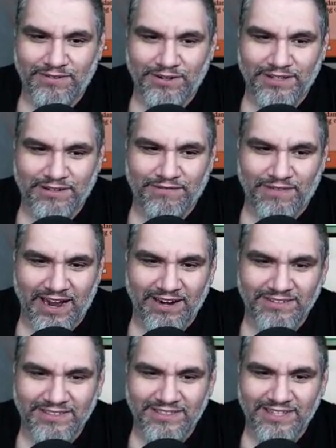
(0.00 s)
You don't think
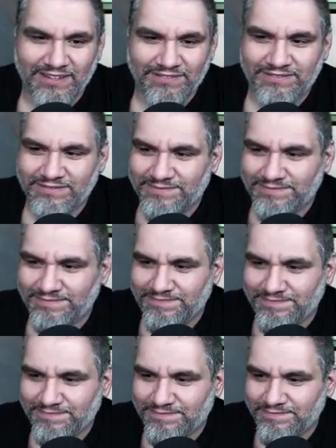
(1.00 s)
Fire is good enough?
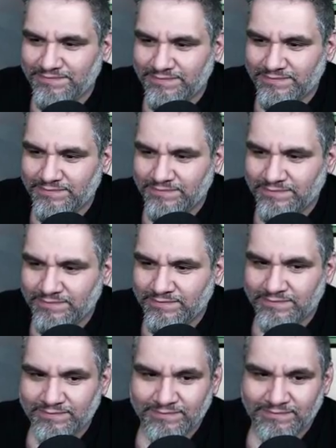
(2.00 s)
Yeah, wait, you're
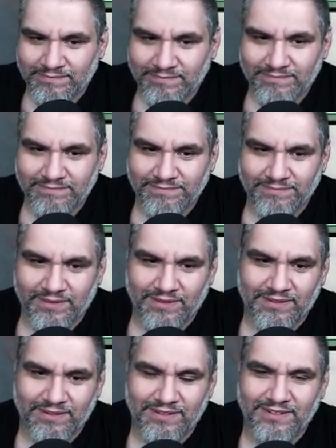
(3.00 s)
right. Put
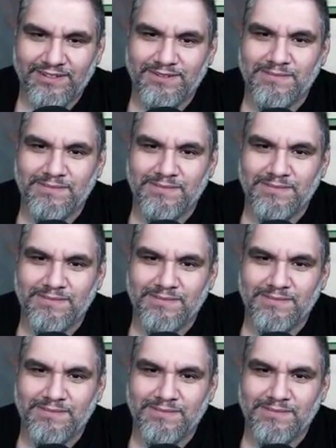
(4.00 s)
that back in.